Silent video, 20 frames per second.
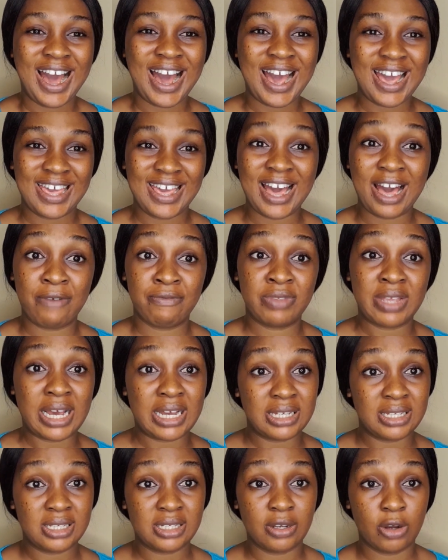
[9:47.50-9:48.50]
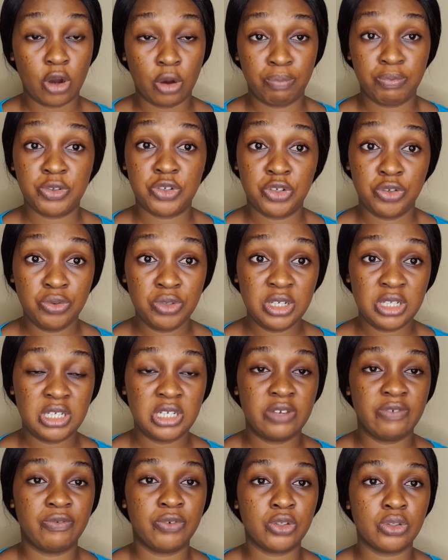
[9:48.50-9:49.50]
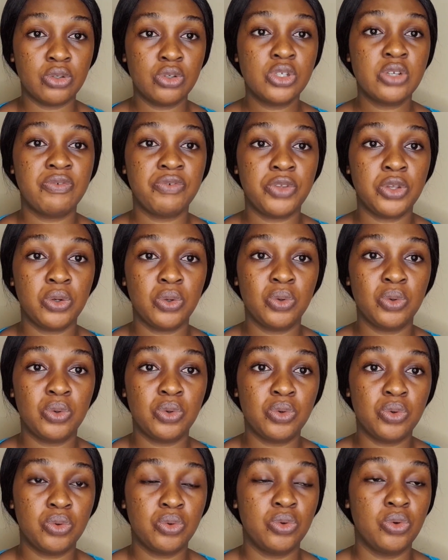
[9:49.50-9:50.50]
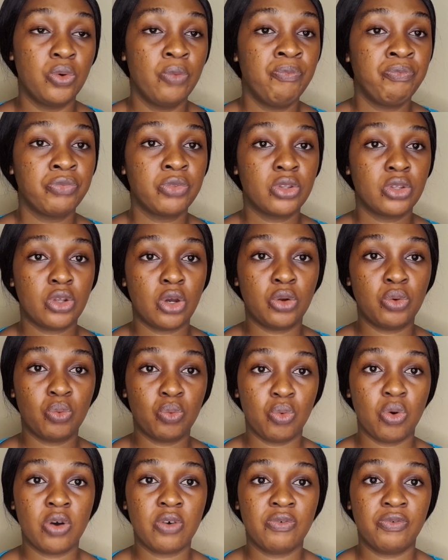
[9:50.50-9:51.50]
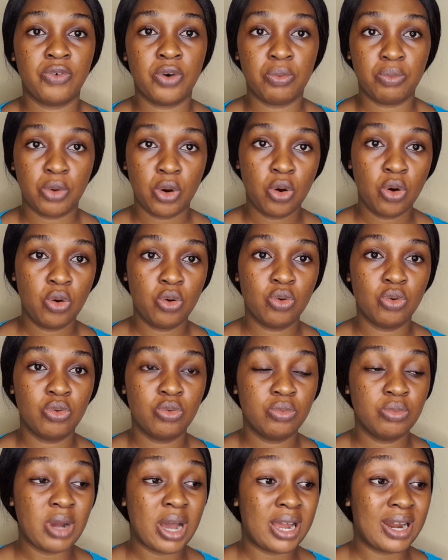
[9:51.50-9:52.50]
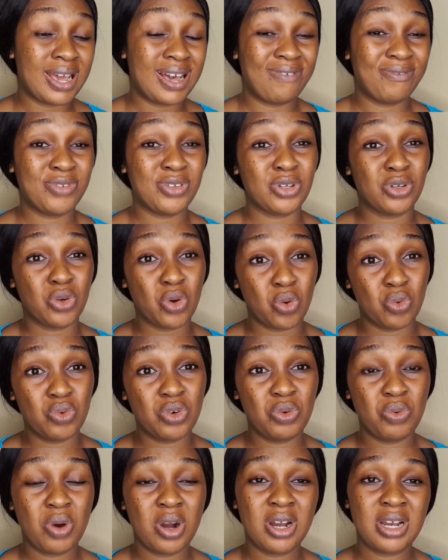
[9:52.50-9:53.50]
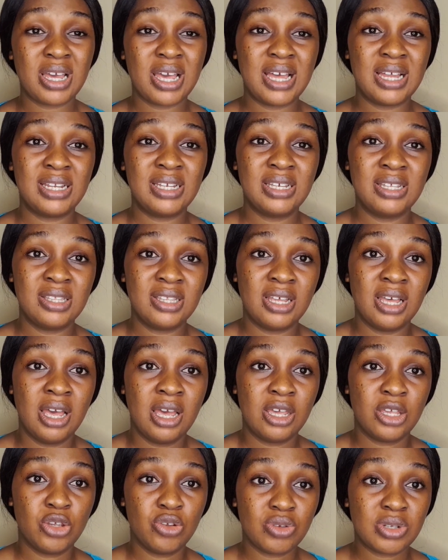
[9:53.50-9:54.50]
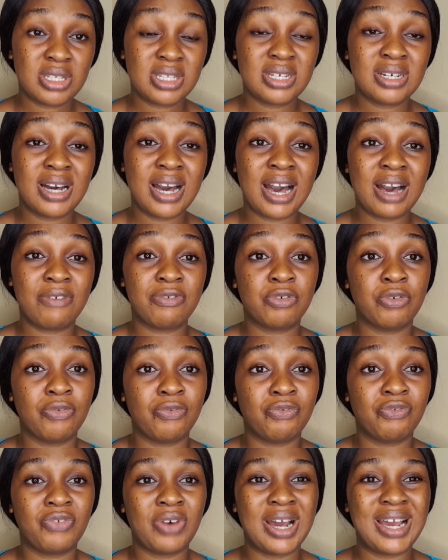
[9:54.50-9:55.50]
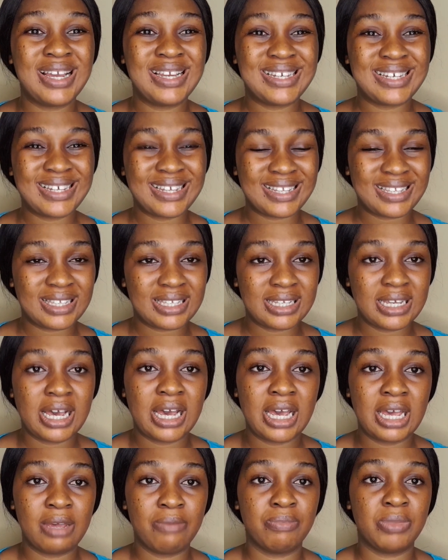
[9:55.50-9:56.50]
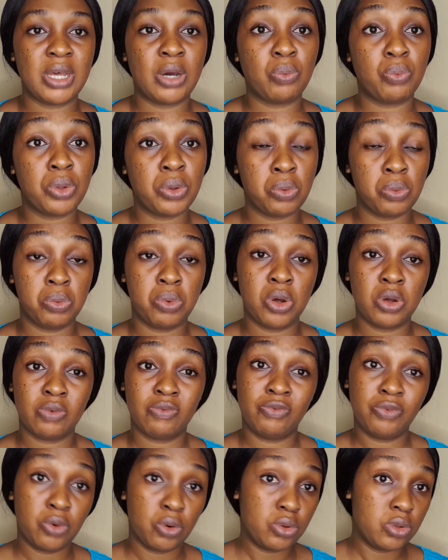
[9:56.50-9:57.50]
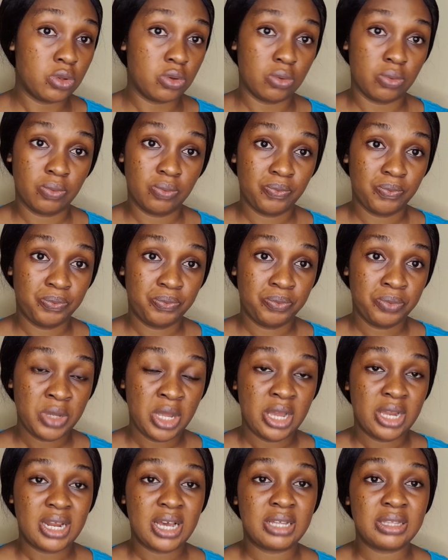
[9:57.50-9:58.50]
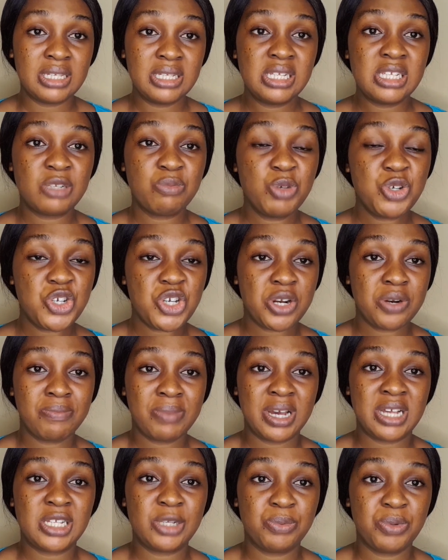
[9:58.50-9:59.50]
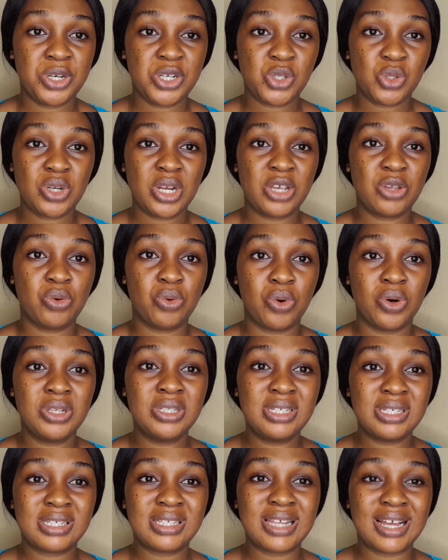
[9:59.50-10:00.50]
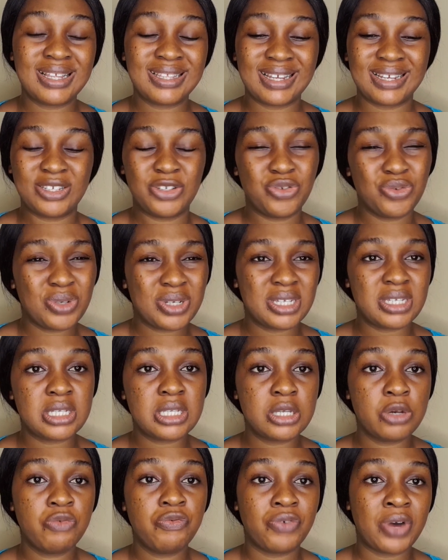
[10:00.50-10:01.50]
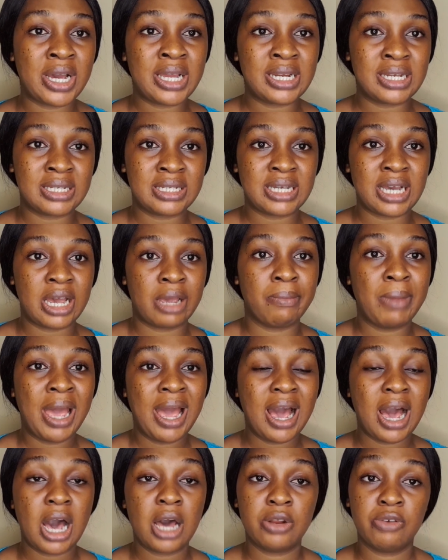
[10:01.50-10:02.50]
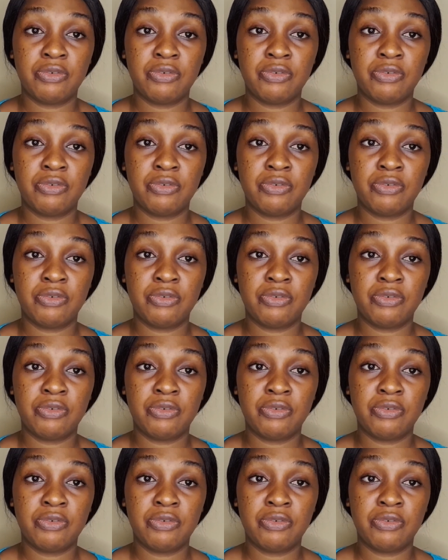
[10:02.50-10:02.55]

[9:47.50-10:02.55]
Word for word: I have that opportunity. For those of you who don't work from home and have to go to work early, you still have to find a time that will work for you. Now, this is me sharing my experience so that you understand that you can still find a time out